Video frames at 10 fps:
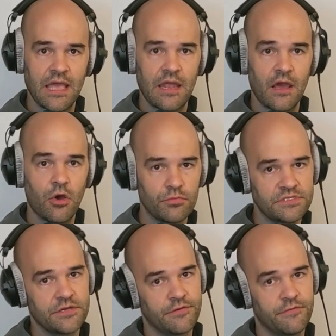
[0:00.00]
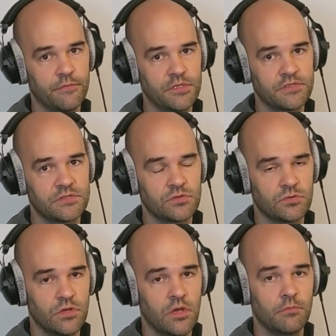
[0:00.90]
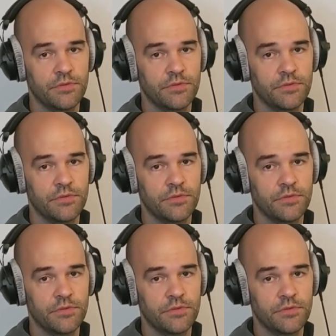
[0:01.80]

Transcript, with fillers: and I hope to hear from you soon.